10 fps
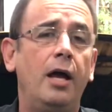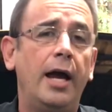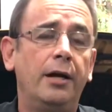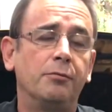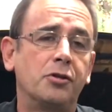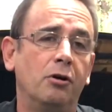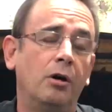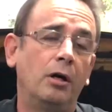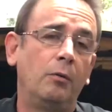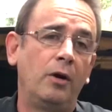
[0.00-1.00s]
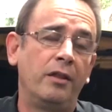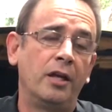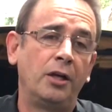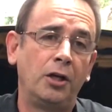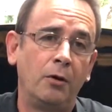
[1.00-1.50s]
and I'm sure
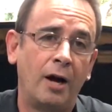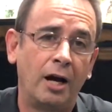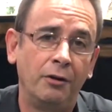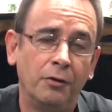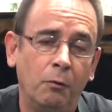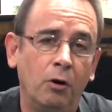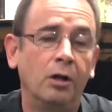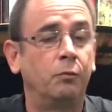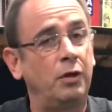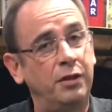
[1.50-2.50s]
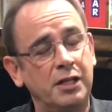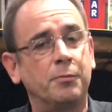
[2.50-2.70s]
whether you are in the world with these